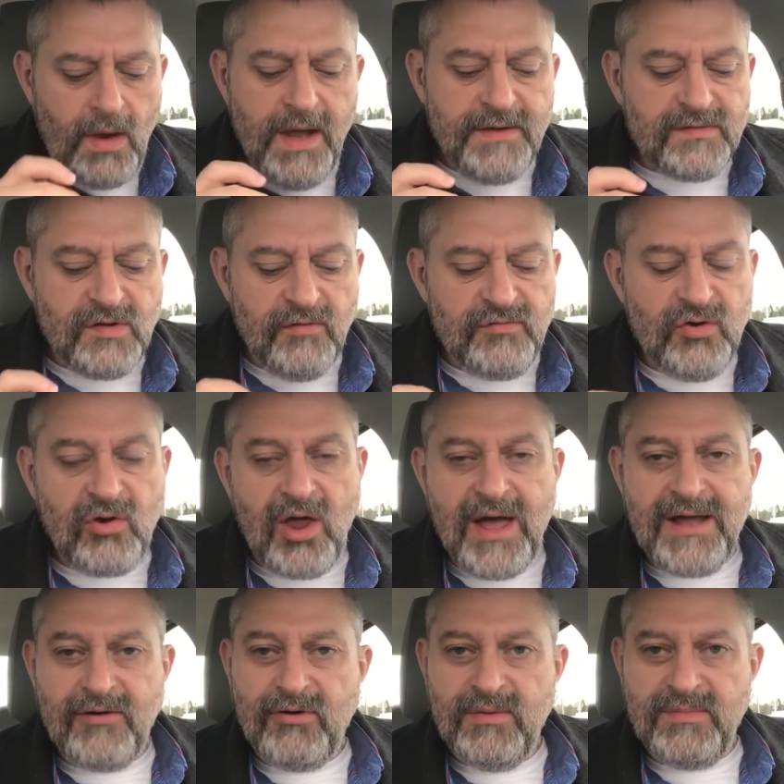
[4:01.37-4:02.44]
Yeah, so if you
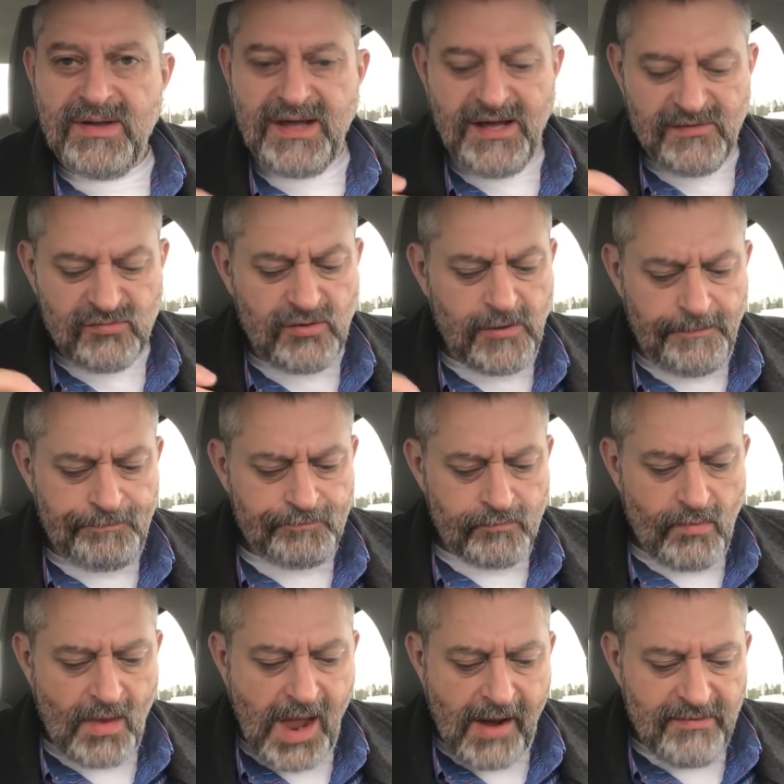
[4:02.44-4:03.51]
like green bean casserole,
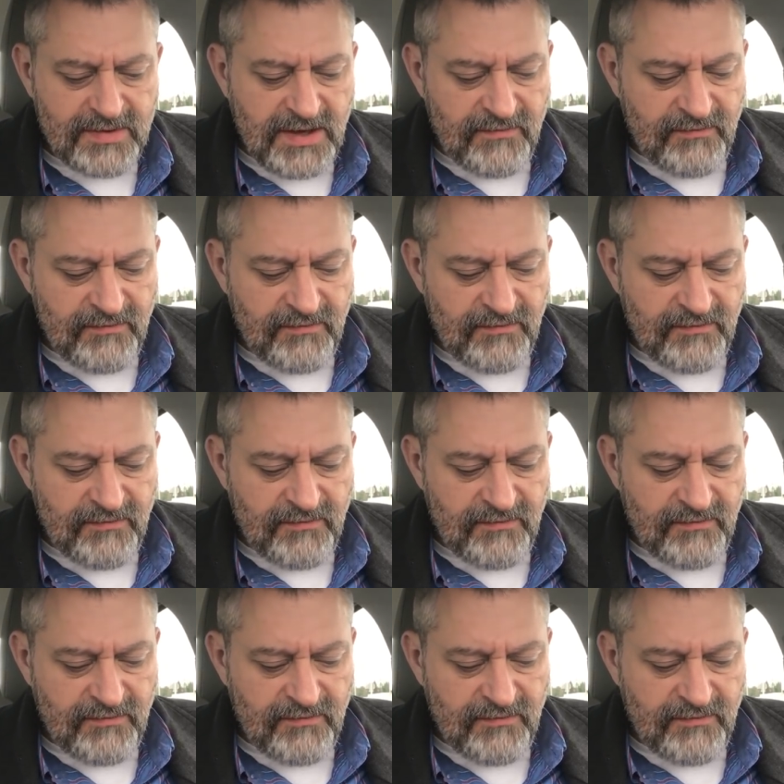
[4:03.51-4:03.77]
I would